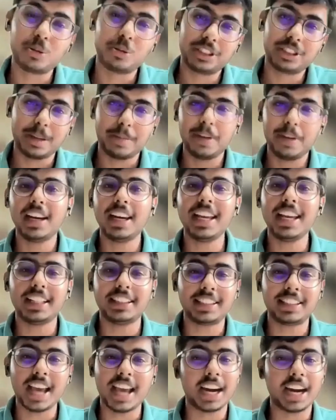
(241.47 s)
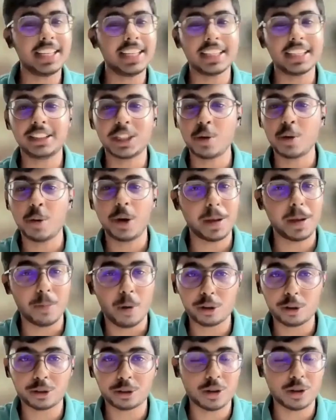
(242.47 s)
So similarly, NCRT and
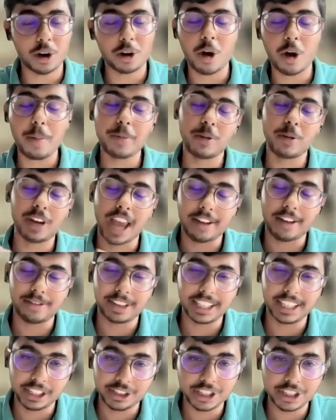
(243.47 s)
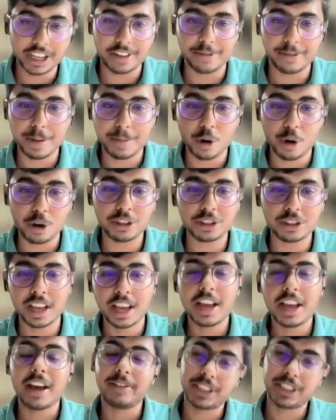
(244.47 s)
CUETMocks.com, you will have each and every mocks,
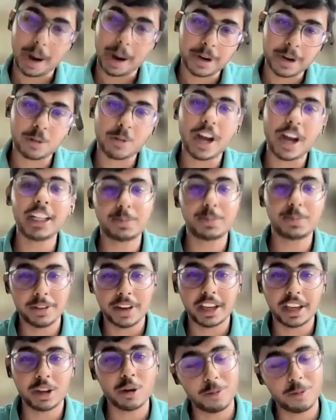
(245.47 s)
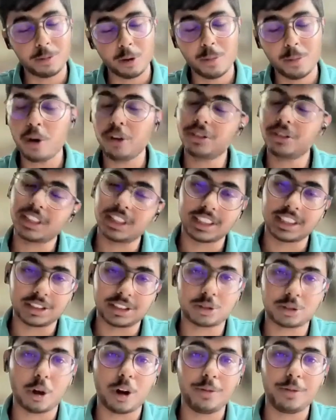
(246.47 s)
chapter-wise, EYQ and full mocks.
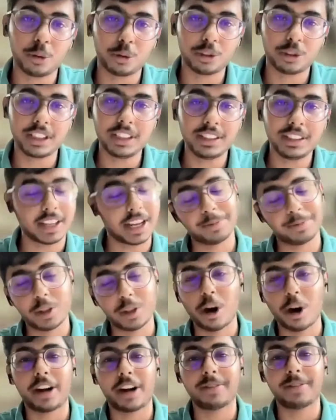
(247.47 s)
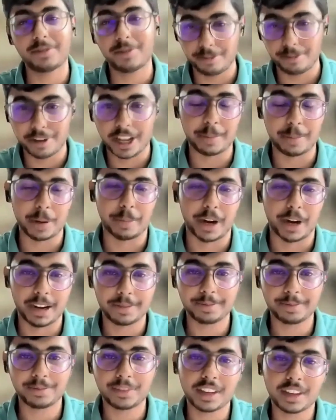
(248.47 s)
Just solve those things and you are well
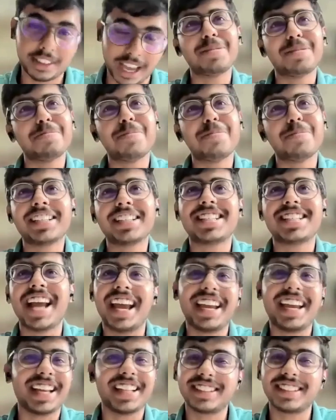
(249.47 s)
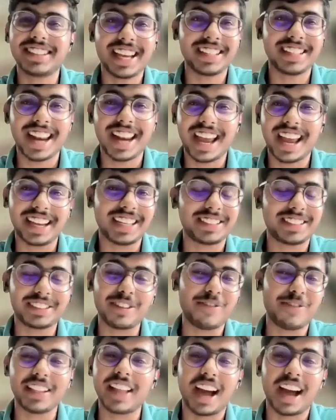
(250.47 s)
prepared. The best I can say is like it's
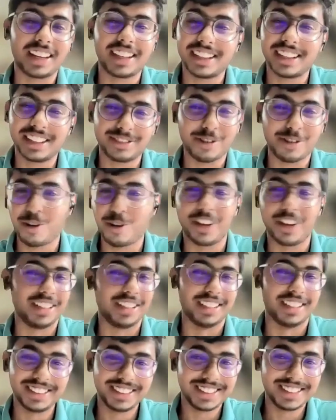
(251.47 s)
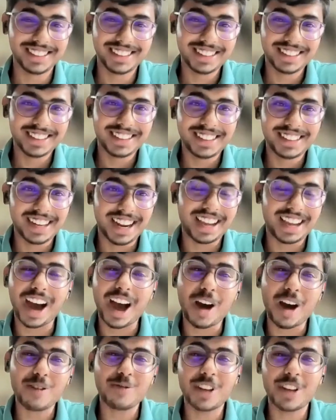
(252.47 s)
the Vedanga for Veda. Like
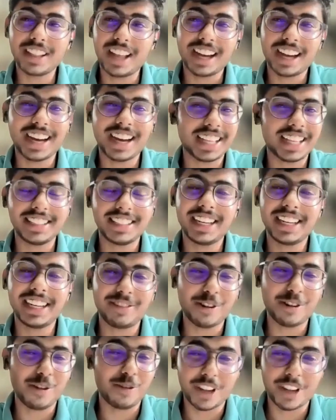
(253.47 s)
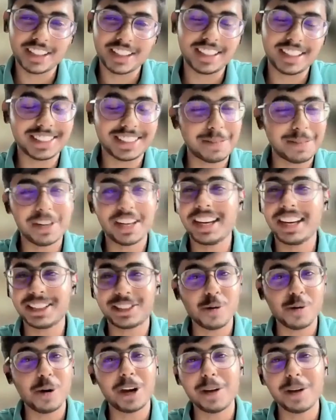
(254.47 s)
how Vedanga is needed for Veda, similarly
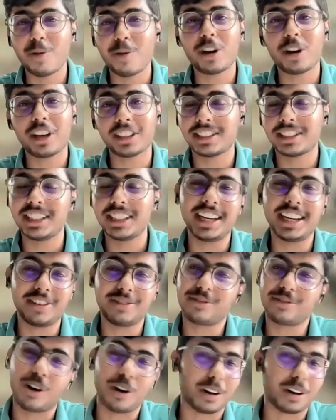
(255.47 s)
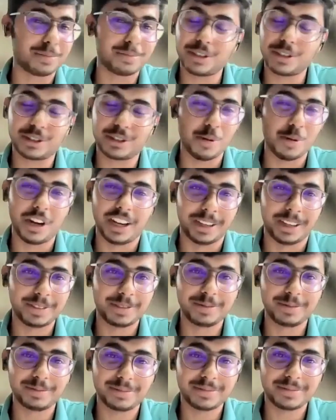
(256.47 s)
CUET mock is needed for CUET.
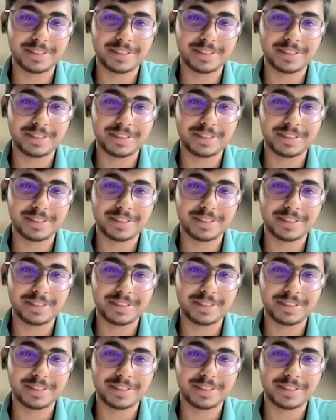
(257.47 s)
